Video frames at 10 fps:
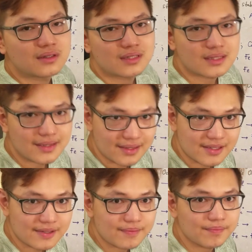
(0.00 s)

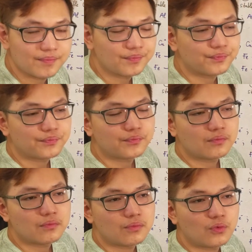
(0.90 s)
six
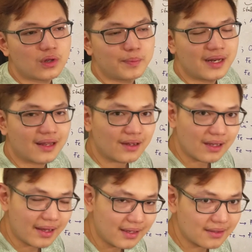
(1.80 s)
will be
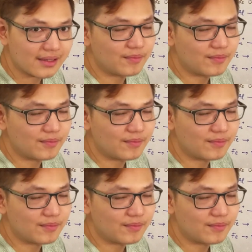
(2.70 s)
likely,